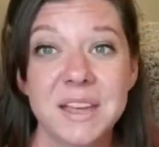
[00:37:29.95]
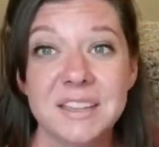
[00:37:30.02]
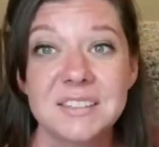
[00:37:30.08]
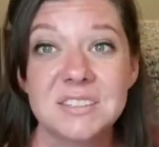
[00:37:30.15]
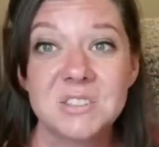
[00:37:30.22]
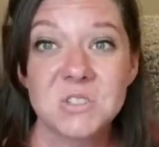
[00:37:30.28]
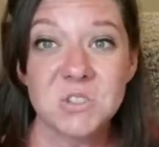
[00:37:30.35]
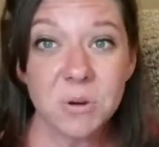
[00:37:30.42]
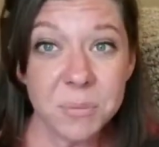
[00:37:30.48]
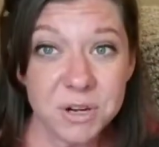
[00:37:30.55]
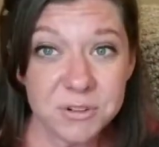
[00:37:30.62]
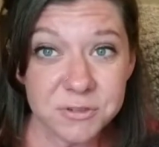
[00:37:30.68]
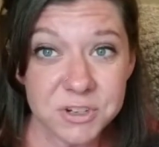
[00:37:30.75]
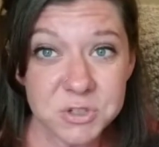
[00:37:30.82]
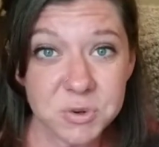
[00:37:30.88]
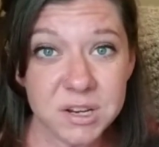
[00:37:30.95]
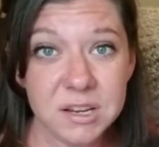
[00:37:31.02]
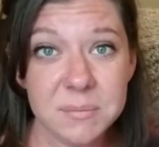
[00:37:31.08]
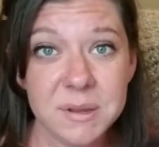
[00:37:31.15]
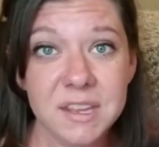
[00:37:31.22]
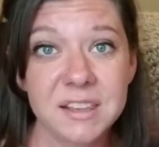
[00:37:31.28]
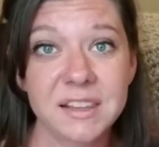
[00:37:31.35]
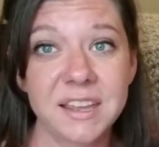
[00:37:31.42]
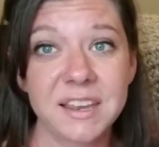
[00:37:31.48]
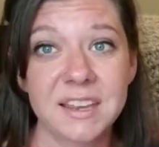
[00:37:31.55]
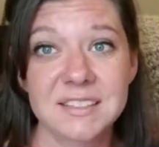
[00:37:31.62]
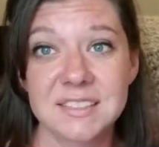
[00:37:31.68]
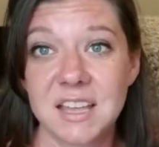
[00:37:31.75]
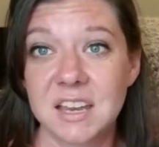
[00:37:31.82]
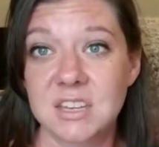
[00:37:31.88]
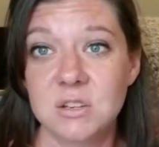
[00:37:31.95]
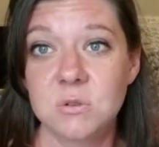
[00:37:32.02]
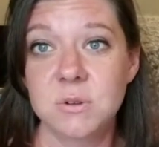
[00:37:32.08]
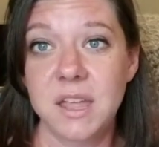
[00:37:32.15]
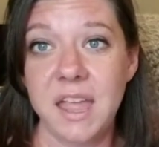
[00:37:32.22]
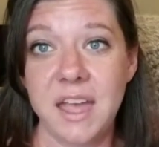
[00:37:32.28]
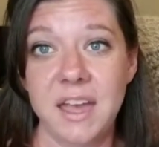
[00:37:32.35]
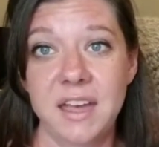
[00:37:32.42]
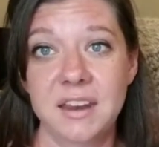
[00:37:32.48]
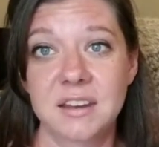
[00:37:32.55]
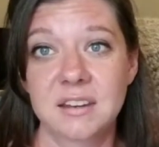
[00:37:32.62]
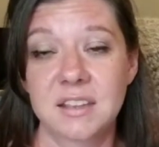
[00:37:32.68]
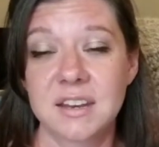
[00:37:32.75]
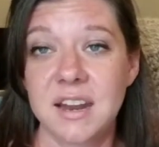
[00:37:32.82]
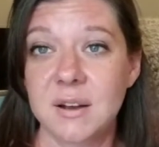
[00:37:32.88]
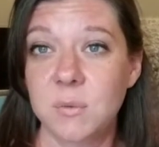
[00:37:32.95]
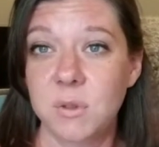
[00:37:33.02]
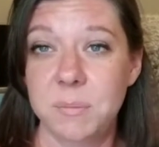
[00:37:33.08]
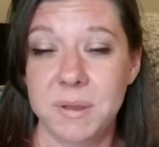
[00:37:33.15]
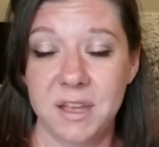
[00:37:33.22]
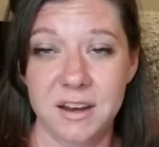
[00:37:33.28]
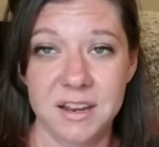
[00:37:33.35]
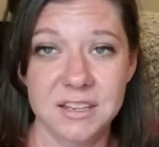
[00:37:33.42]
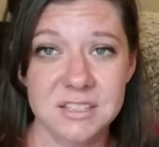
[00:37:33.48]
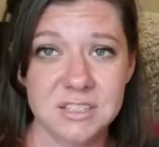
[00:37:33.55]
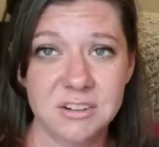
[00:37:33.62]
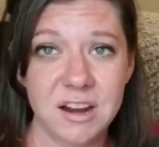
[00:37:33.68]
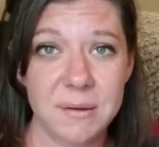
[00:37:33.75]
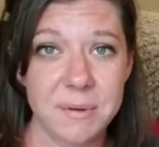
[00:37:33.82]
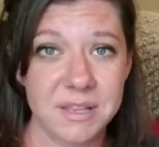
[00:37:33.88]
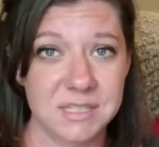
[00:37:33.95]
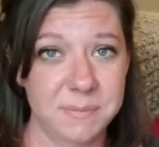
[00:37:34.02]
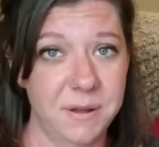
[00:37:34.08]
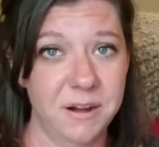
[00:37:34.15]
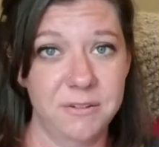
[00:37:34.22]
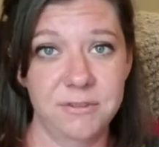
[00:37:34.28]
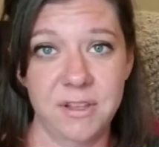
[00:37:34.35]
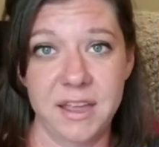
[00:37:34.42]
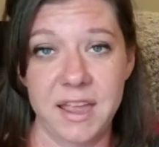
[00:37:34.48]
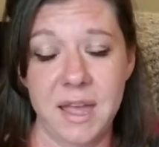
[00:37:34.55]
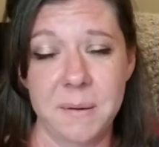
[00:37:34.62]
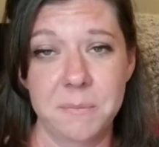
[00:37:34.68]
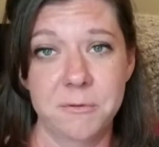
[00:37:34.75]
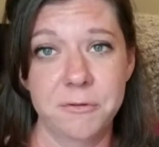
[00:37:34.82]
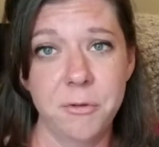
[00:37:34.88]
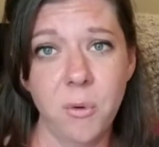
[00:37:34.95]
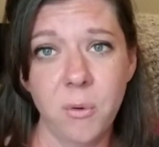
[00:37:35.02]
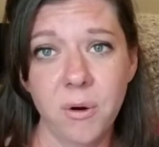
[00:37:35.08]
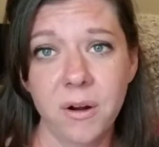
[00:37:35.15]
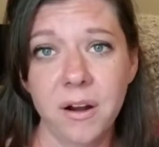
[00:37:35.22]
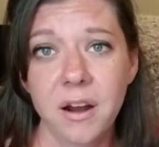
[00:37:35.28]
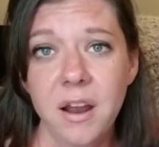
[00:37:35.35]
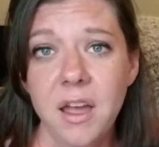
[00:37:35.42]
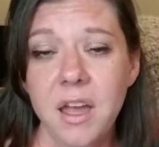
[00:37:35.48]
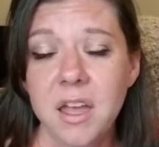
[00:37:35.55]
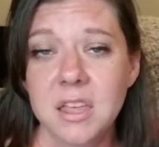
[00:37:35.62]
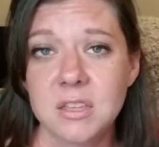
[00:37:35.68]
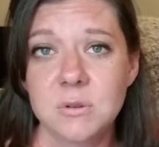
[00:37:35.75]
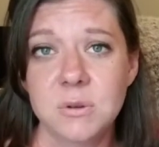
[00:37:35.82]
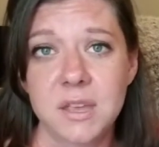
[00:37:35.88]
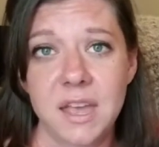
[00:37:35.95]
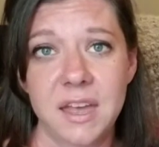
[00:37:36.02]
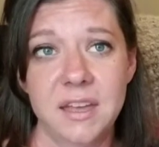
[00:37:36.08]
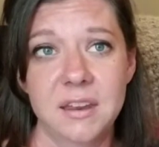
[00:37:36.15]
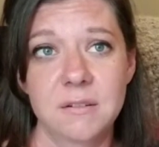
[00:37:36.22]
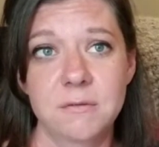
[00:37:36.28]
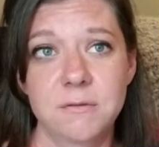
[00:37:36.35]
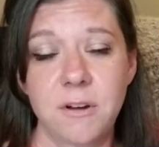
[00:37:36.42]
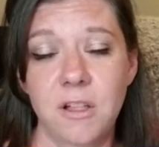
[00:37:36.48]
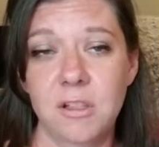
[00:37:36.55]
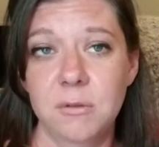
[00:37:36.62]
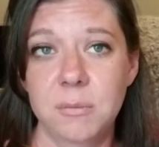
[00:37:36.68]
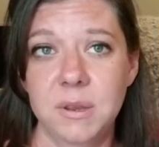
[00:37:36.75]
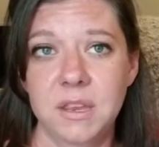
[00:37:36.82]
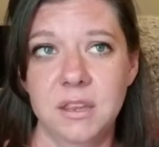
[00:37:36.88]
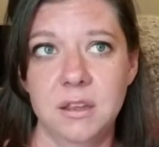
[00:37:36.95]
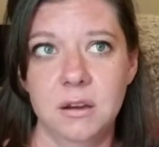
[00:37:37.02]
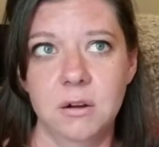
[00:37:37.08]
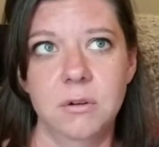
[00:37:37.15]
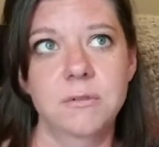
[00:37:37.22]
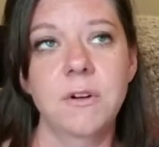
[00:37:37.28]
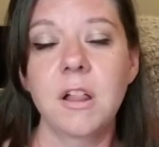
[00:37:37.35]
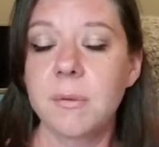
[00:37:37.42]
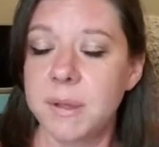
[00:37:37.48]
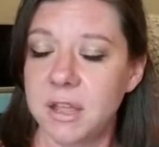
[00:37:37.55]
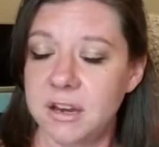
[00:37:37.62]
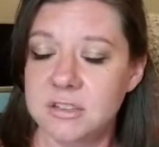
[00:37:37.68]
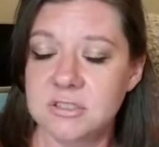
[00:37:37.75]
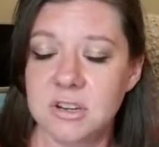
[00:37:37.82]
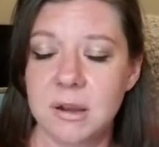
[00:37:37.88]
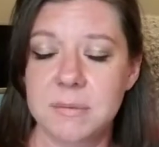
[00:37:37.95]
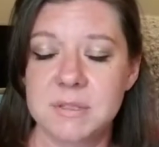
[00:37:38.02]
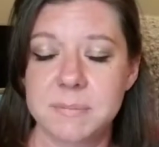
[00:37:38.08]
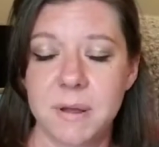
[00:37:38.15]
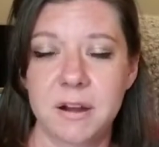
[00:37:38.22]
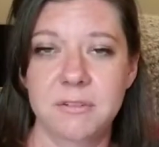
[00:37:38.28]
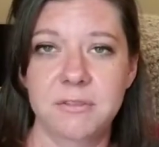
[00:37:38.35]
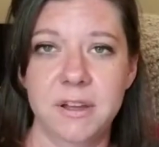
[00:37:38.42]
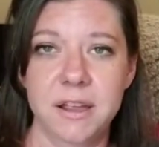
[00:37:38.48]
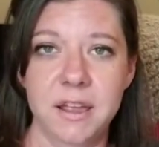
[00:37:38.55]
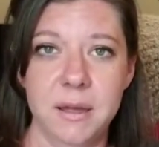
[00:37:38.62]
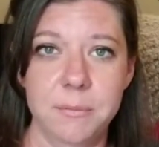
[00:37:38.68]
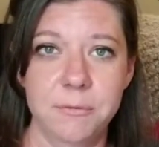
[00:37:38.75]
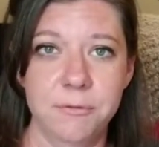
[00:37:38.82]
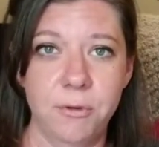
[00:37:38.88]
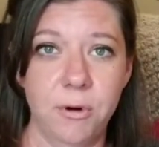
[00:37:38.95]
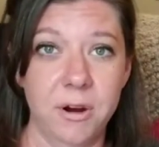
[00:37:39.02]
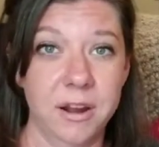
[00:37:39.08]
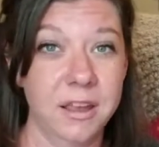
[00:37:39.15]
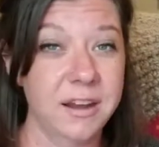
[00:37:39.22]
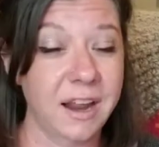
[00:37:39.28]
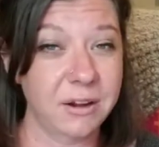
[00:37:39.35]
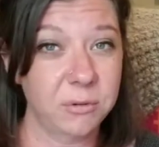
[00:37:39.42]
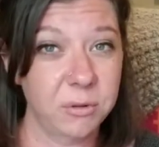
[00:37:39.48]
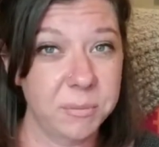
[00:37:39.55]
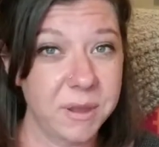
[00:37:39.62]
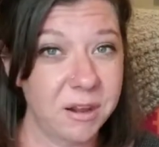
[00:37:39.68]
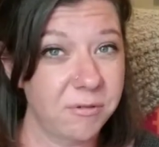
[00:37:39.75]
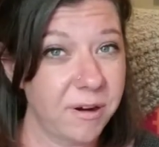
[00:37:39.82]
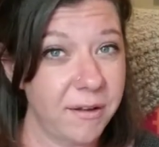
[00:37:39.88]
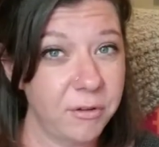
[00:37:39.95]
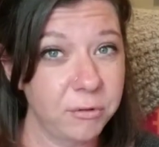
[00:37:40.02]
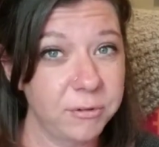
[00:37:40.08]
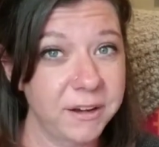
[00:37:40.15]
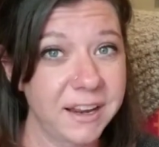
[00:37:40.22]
Like I said, you can connect with me on Instagram as ButterflyM4. You can follow me on Instagram as ButterflyM4. Connect with me on Ravelry as Emily Straw.